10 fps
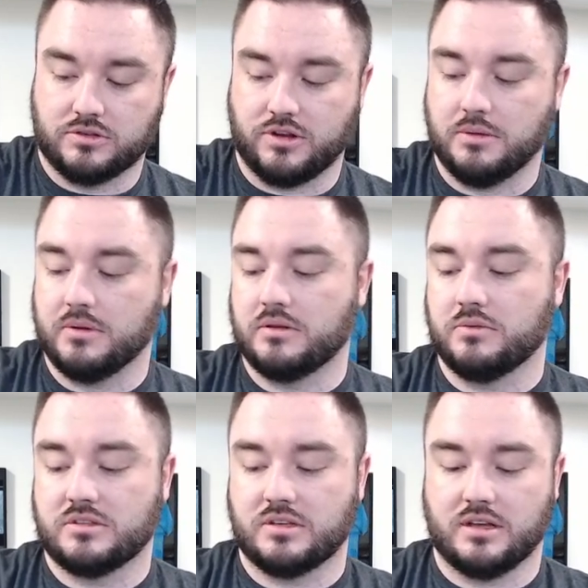Raymond.
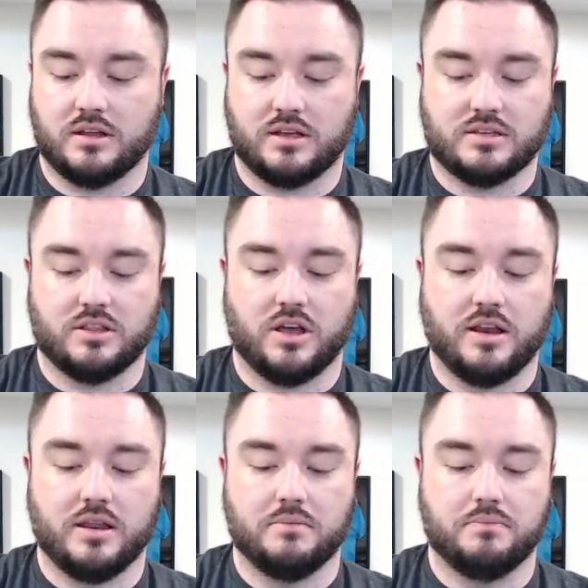Once again, like I said, I
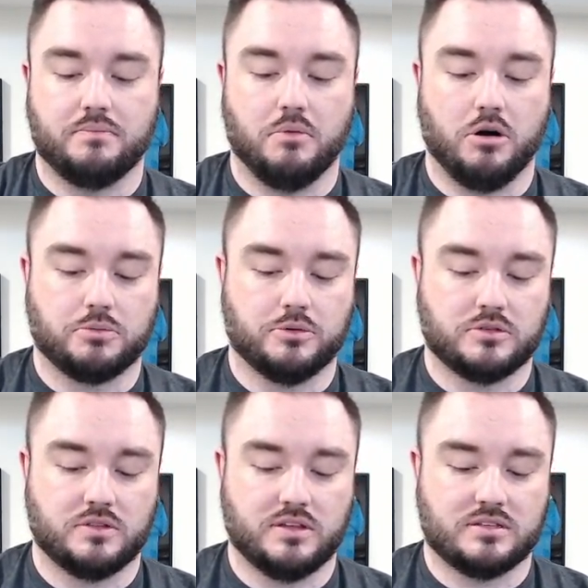did multiples
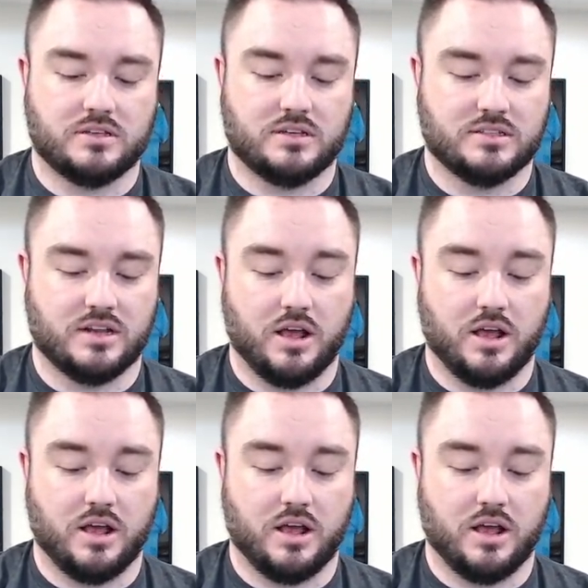of this. Like I said, I